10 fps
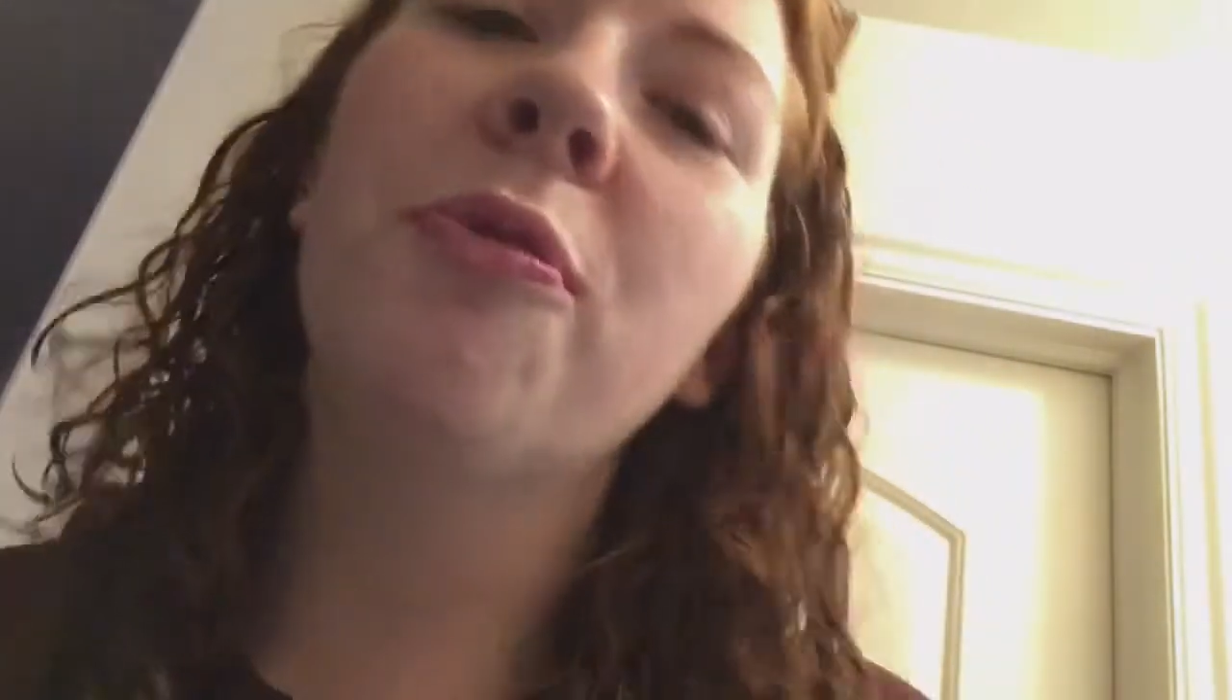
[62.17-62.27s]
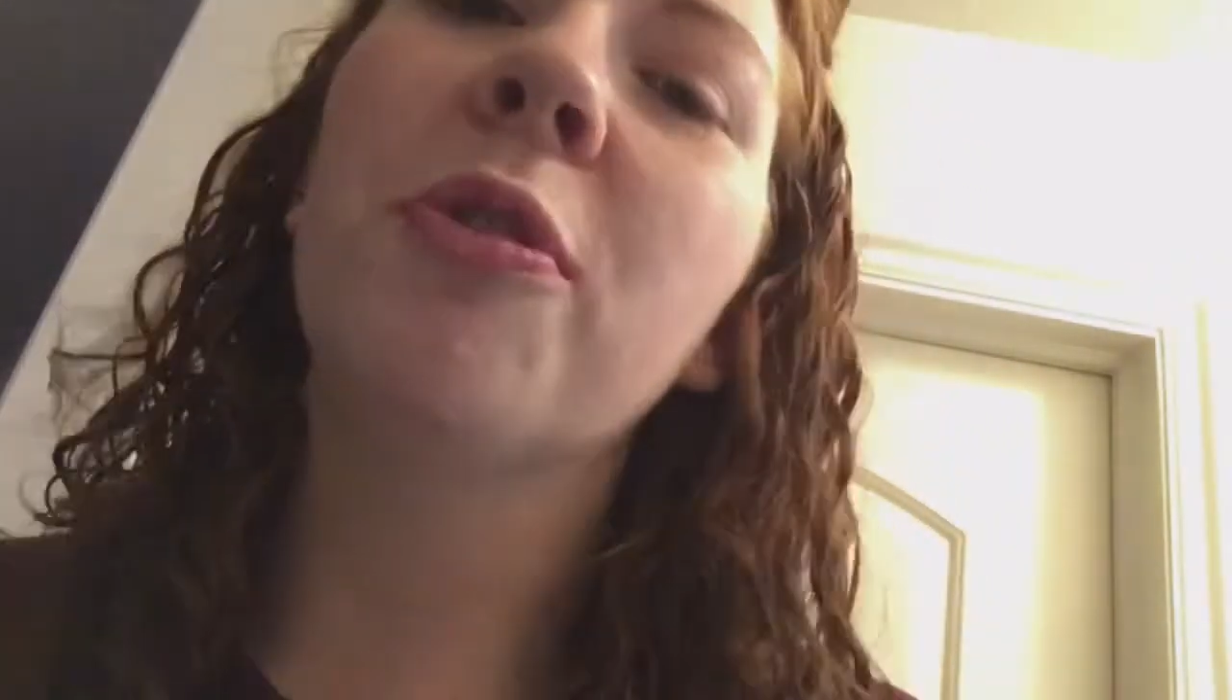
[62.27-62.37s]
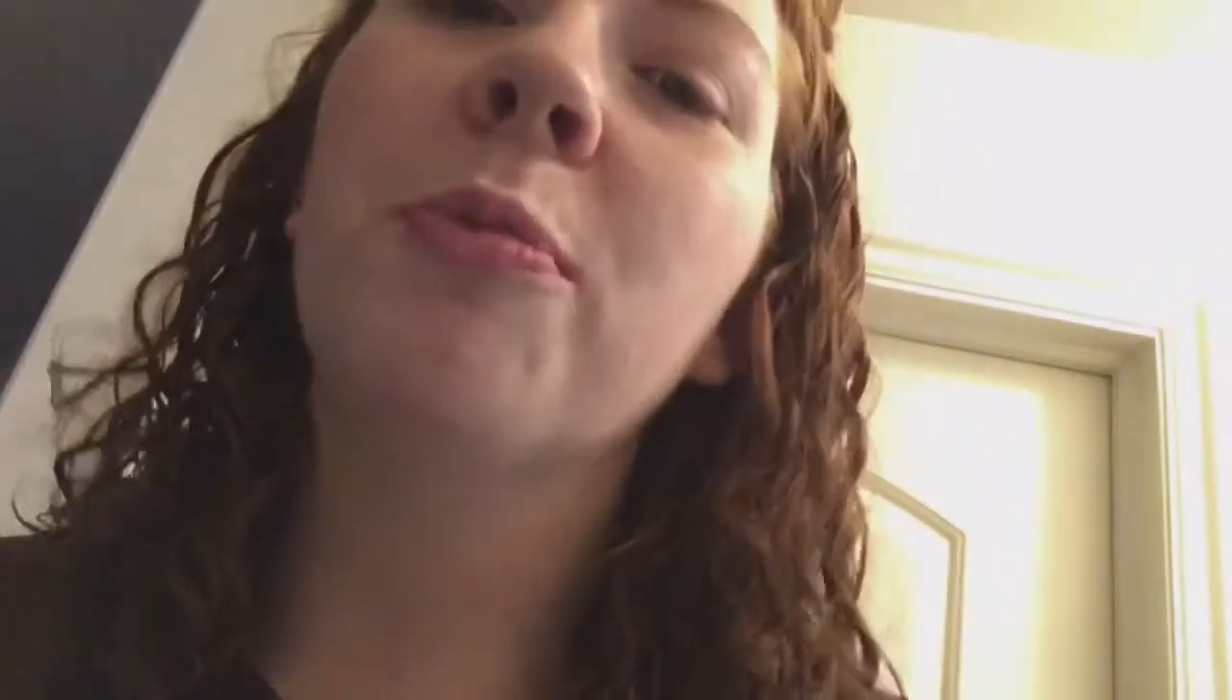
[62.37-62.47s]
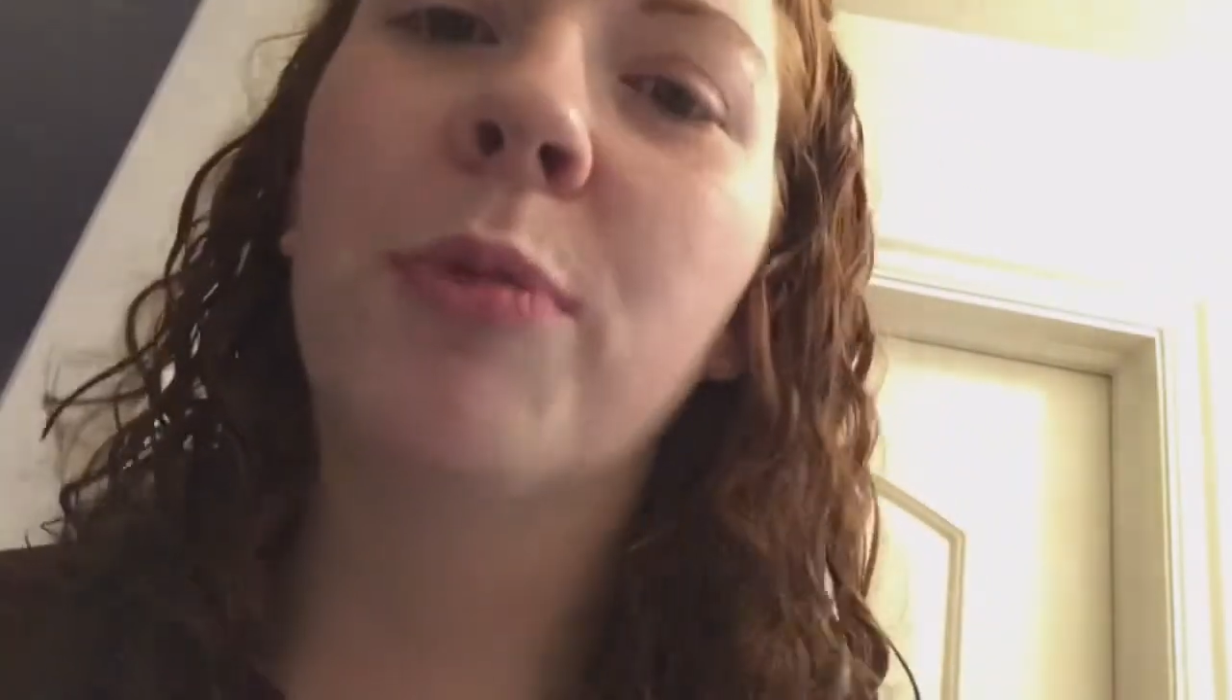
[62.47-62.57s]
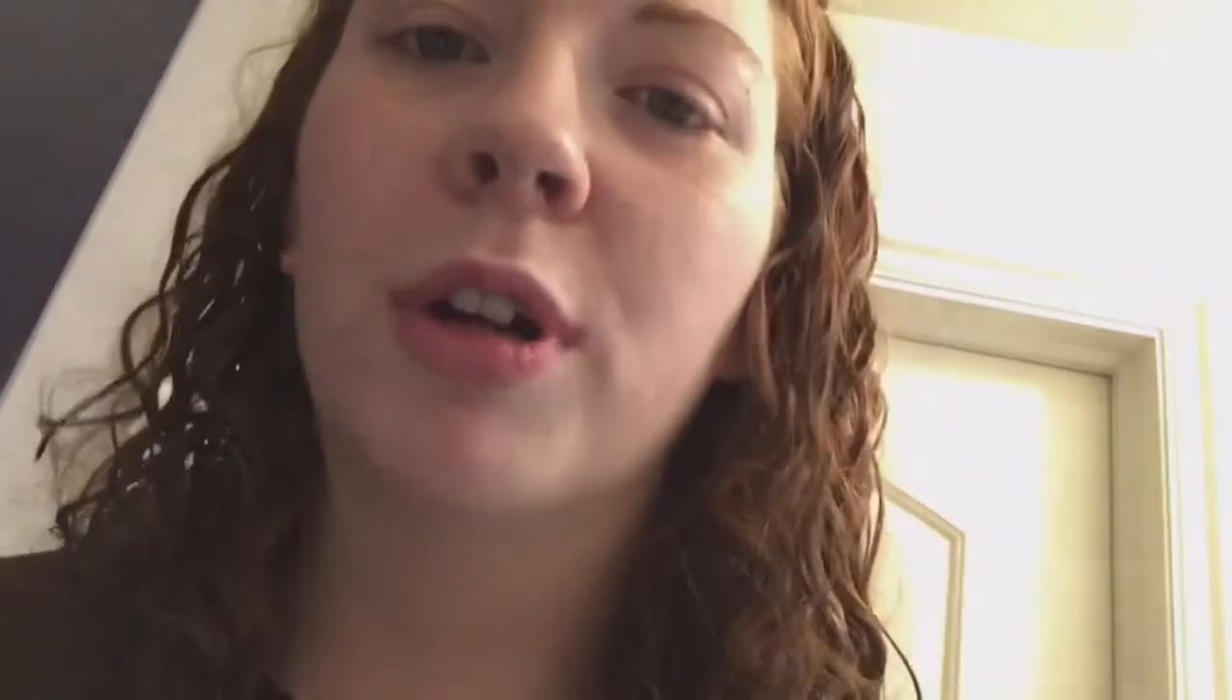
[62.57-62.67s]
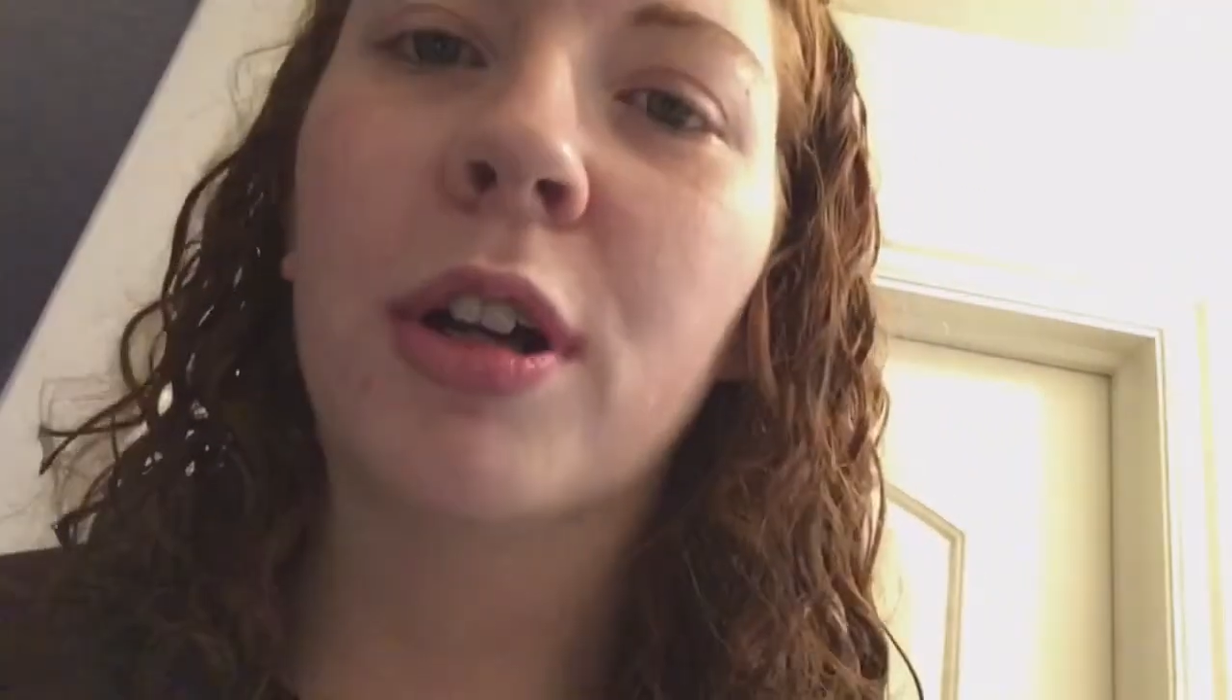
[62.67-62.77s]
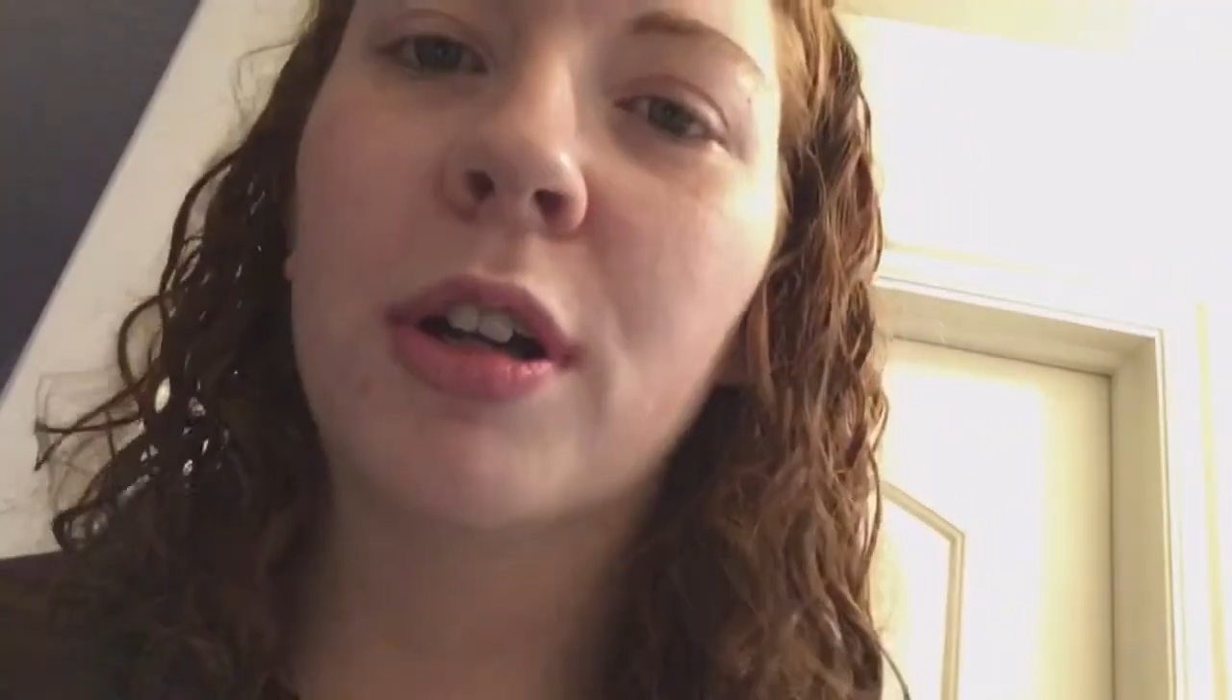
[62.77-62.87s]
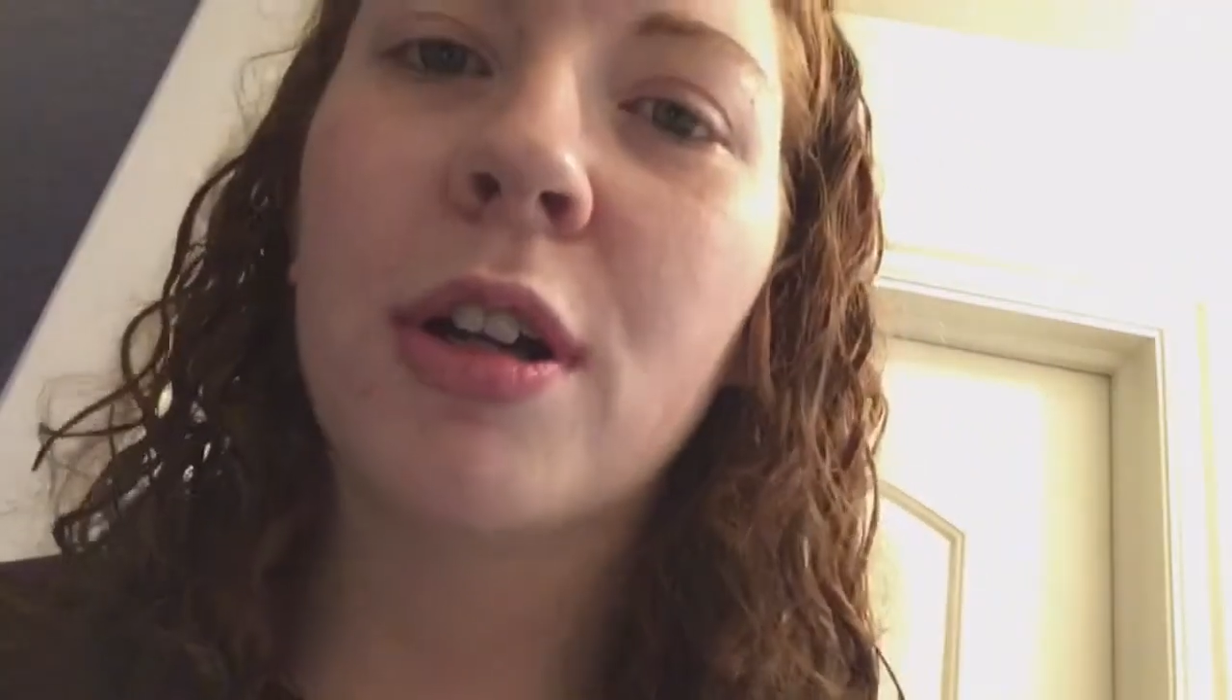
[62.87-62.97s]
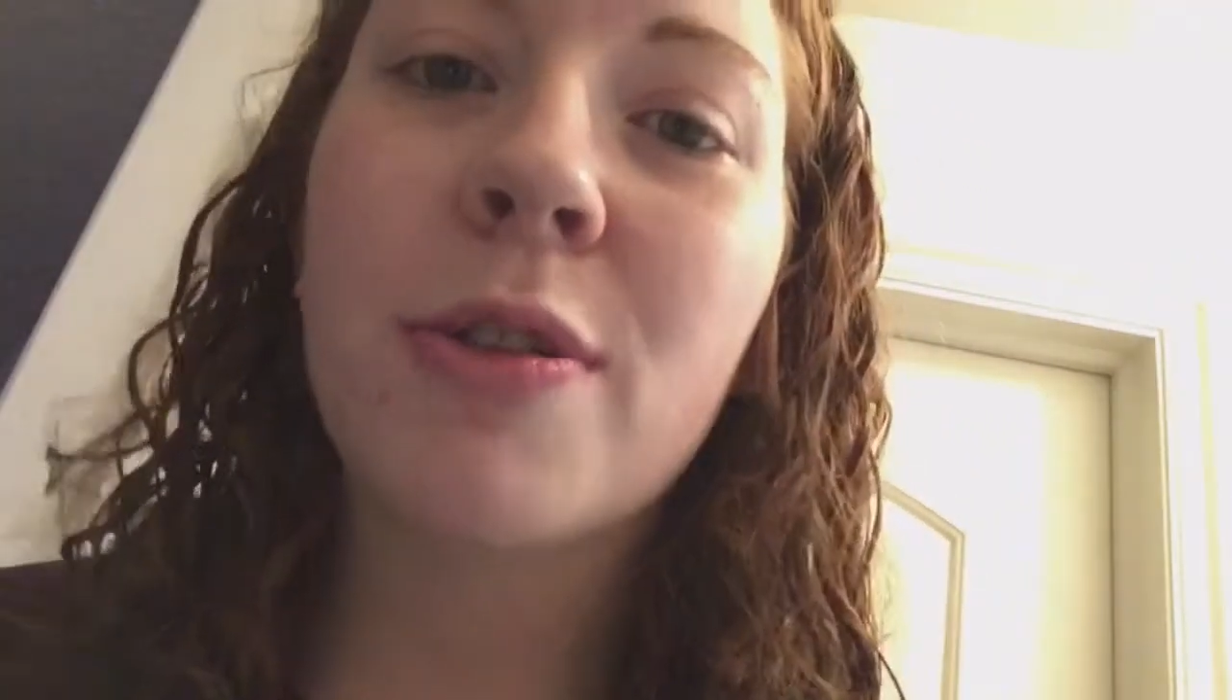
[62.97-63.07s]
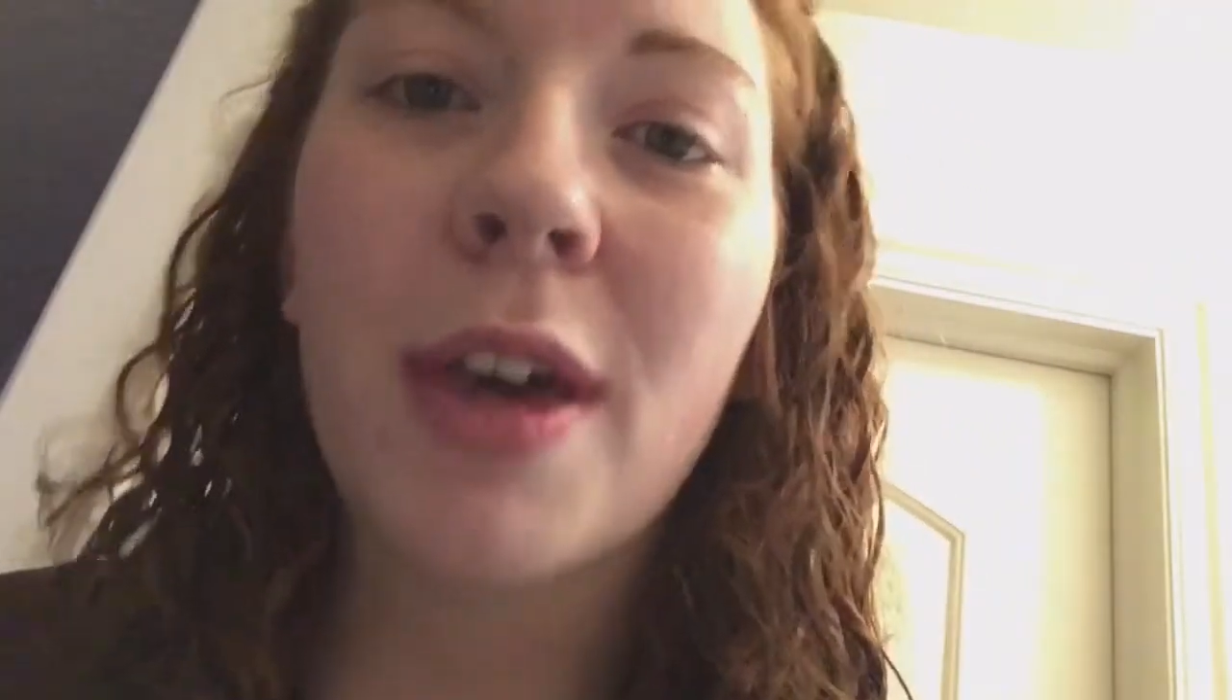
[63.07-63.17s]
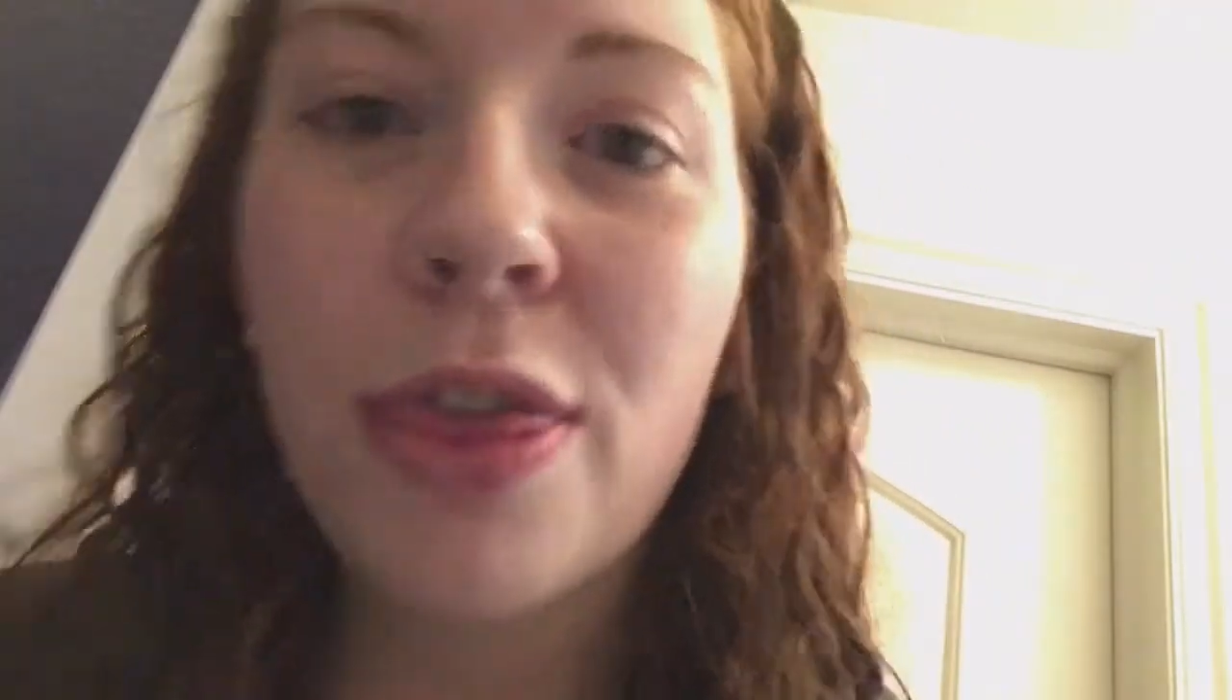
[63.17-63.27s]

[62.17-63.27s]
from work. So I